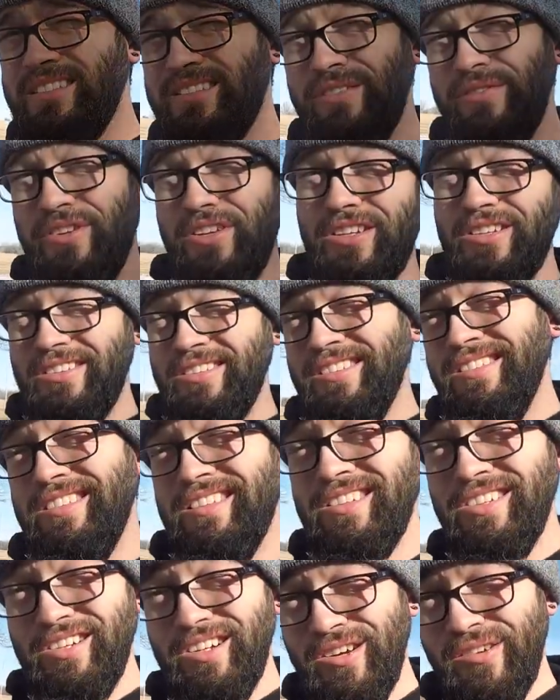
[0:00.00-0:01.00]
if you can
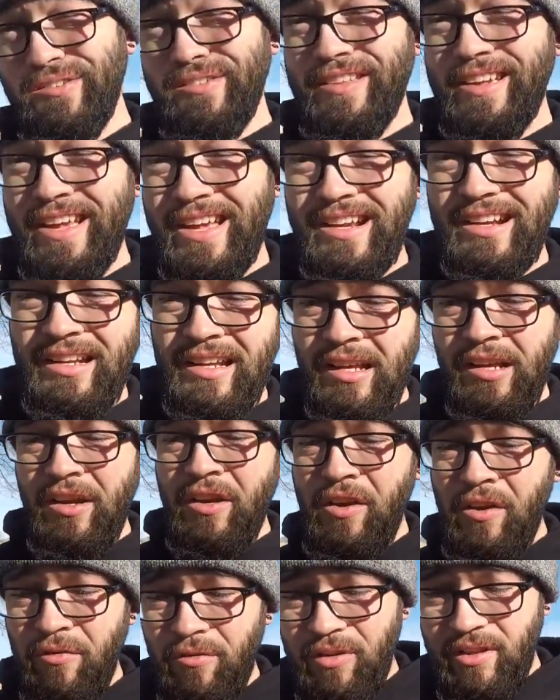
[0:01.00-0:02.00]
look over that
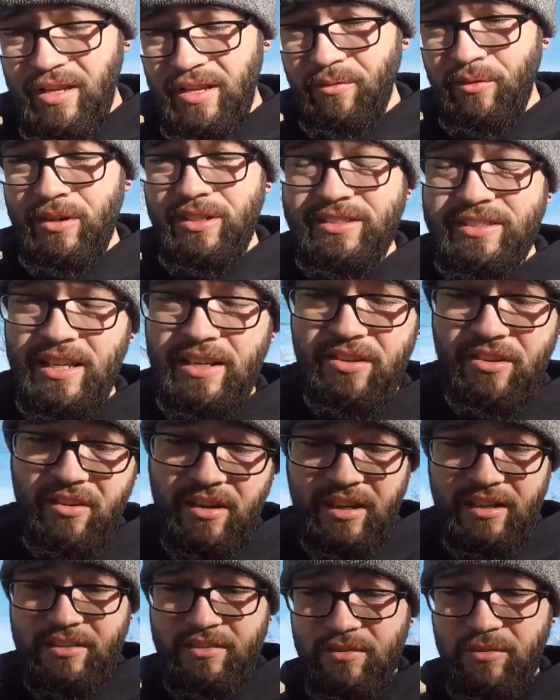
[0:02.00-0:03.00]
really want to take you
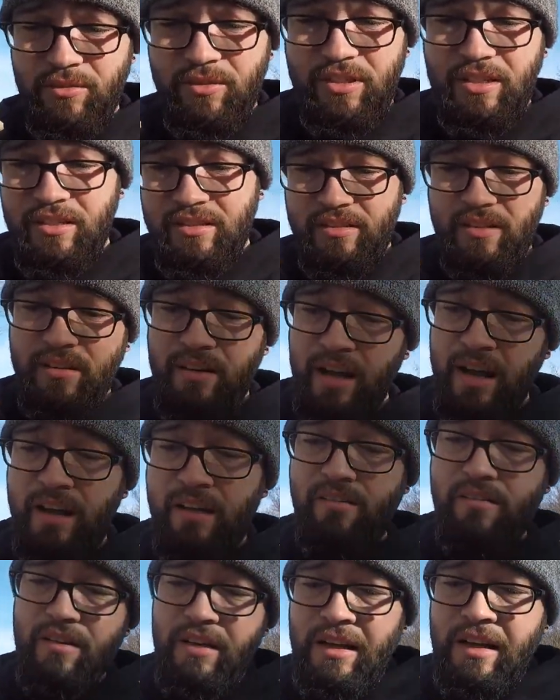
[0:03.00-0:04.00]
guys through this and
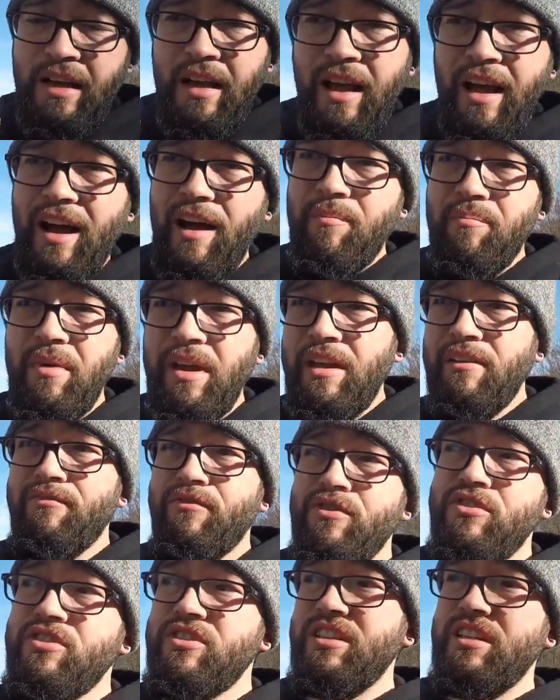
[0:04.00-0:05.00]
how i may
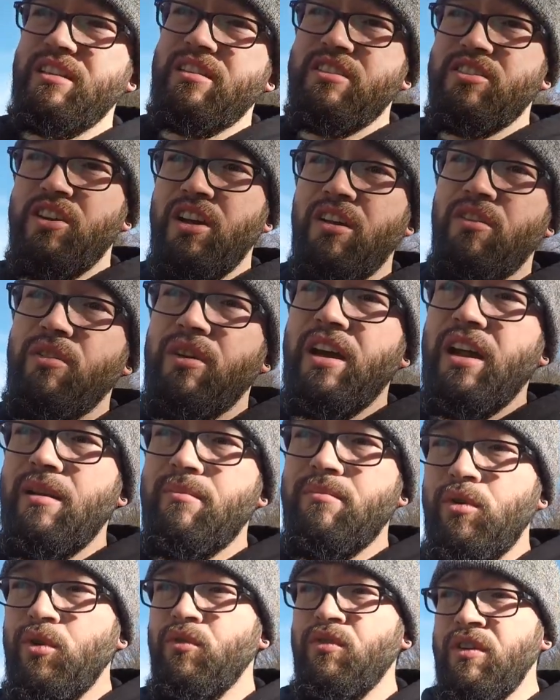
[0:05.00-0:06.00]
foresee the channel kind of
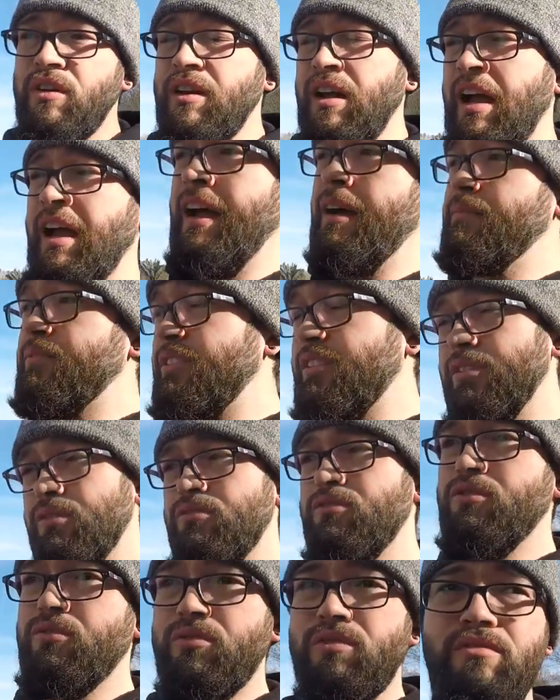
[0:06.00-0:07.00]
moving i'm still
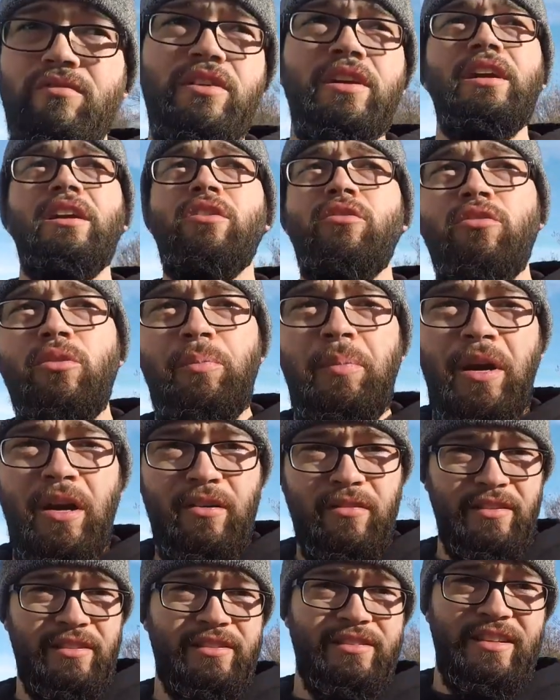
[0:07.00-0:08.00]
doing vehicle repair
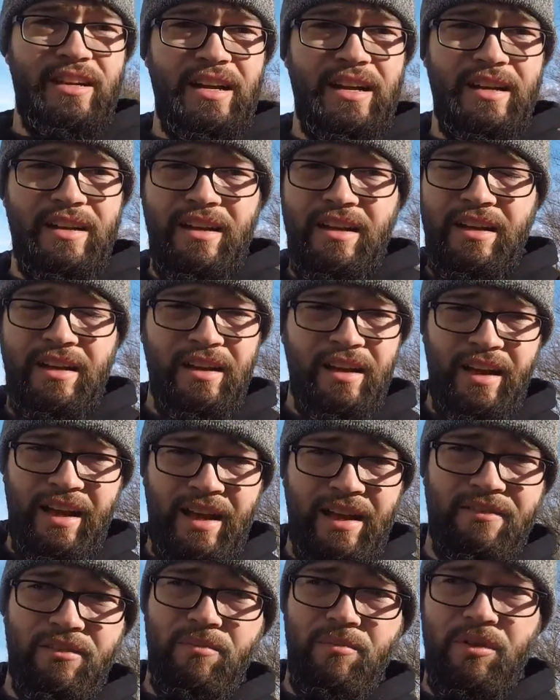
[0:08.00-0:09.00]
on the side i
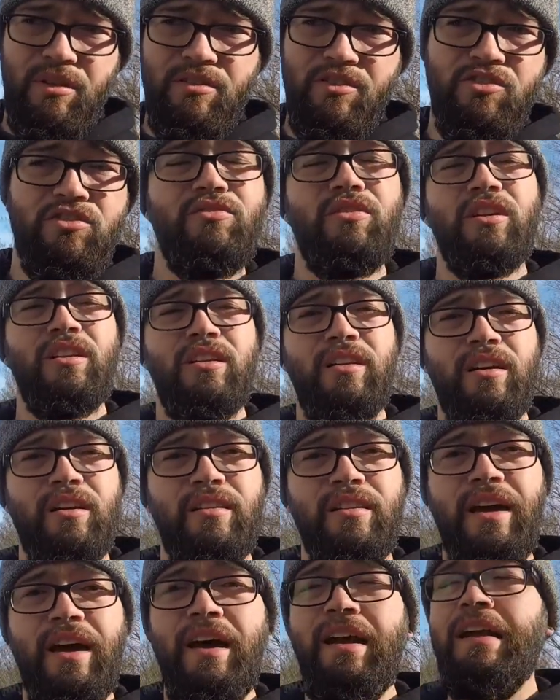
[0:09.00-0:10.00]
haven't been shooting a lot of
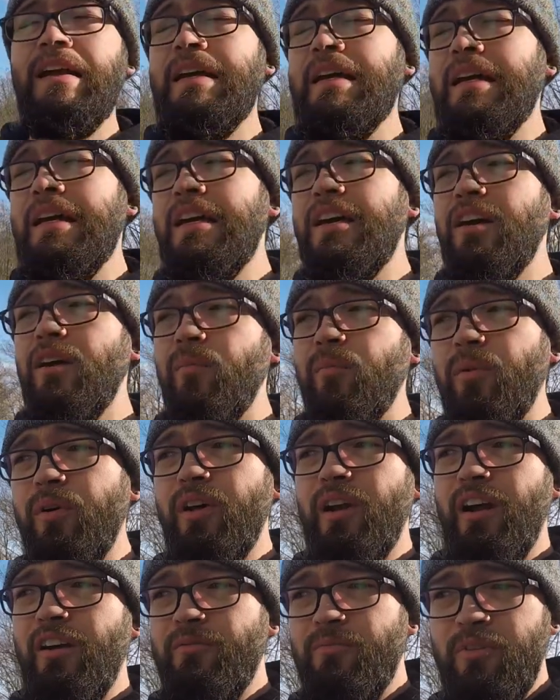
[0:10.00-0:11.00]
that
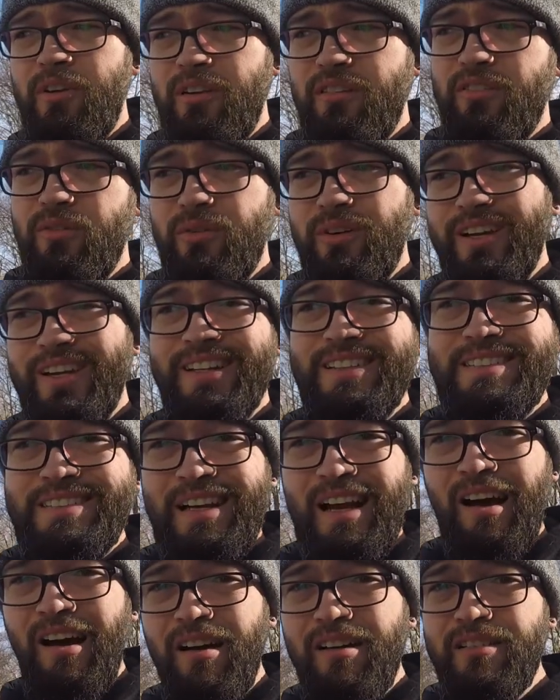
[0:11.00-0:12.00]
but i've been doing a
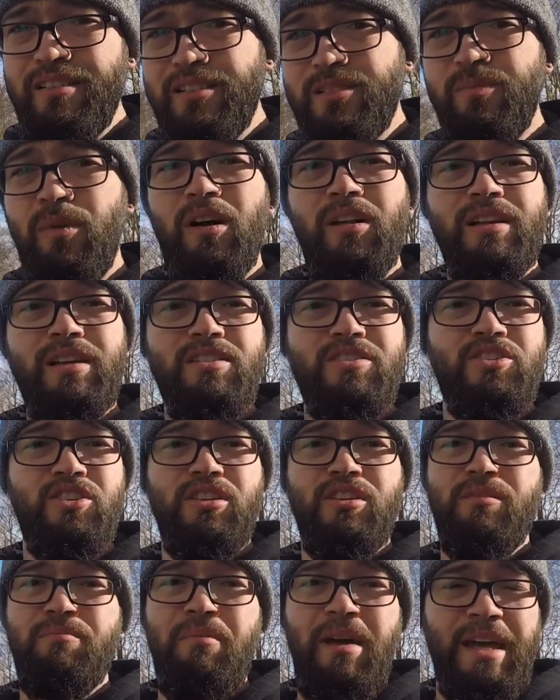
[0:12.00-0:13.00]
ton of small
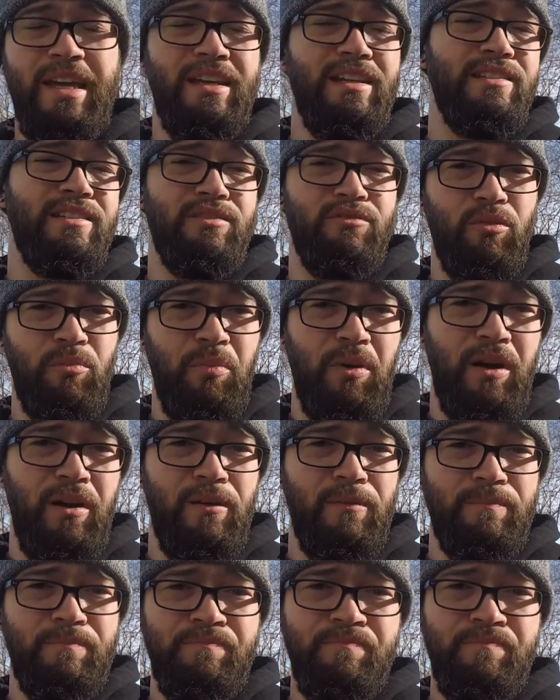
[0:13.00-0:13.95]
engine maintenance and repair